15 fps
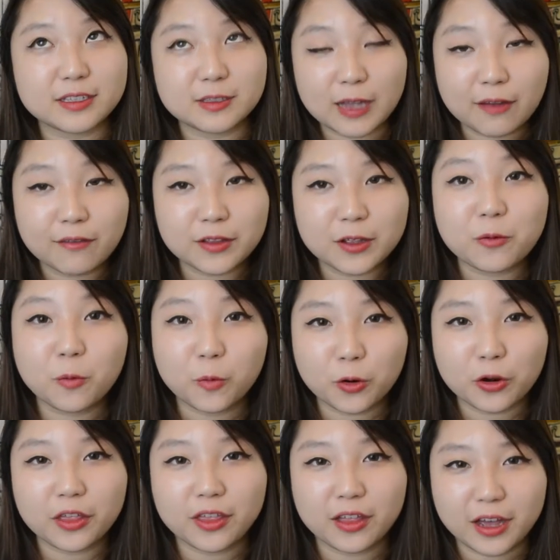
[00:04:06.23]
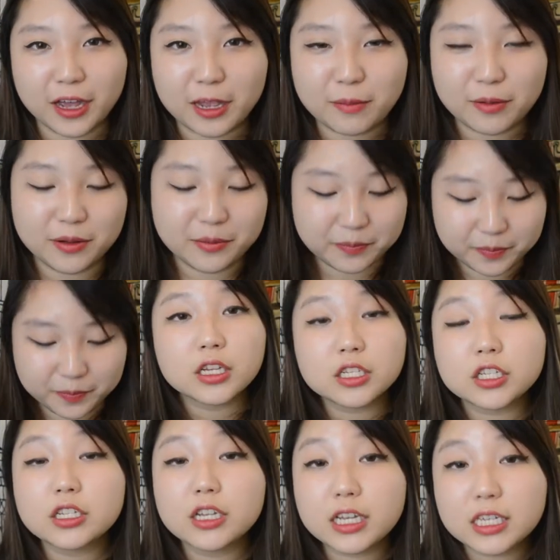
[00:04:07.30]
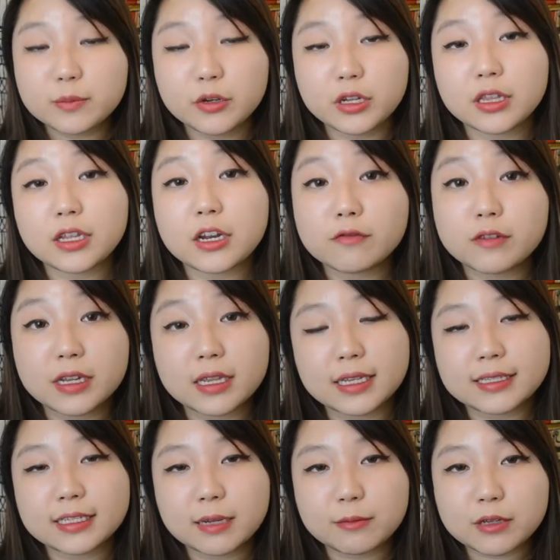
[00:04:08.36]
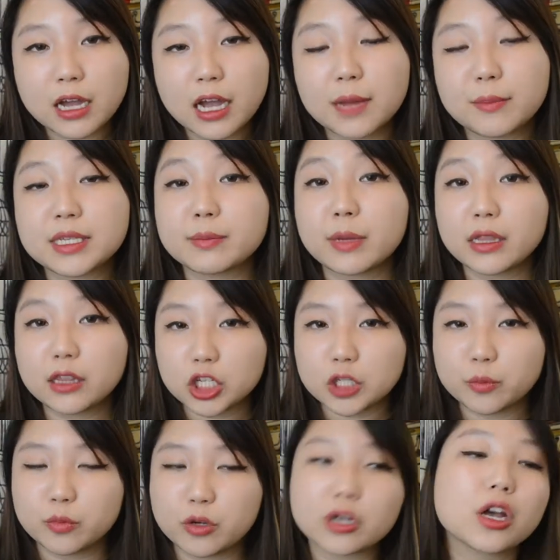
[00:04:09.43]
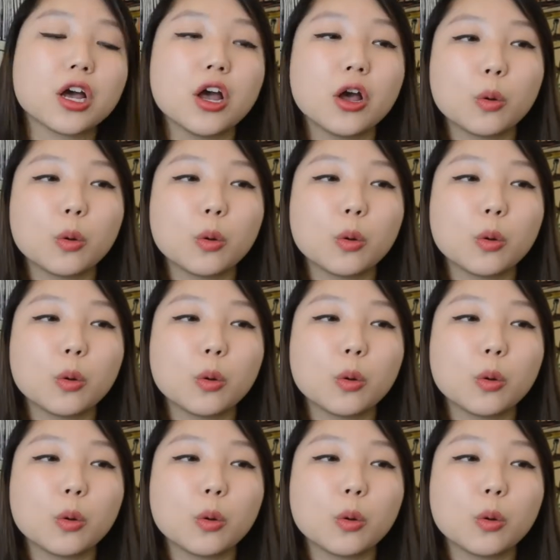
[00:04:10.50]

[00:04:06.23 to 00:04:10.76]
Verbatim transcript: definitely worth the hype so the next book that I read at the same time is my lunch book,